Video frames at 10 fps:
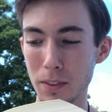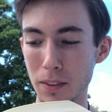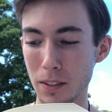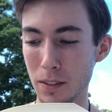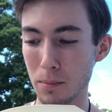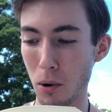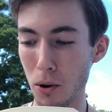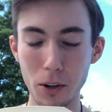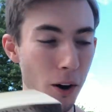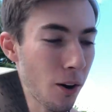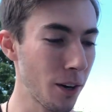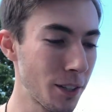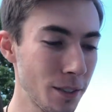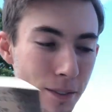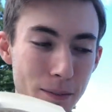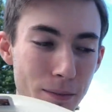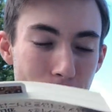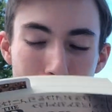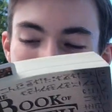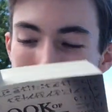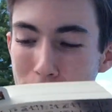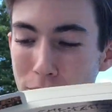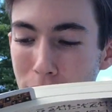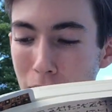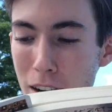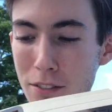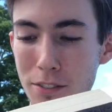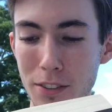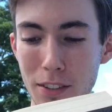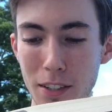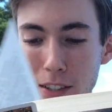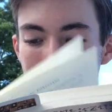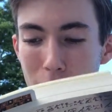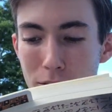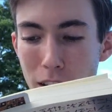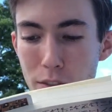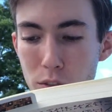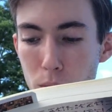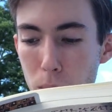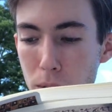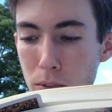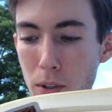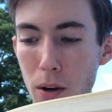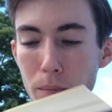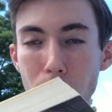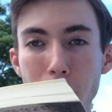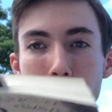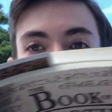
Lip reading: the small card that is the five of swords. So the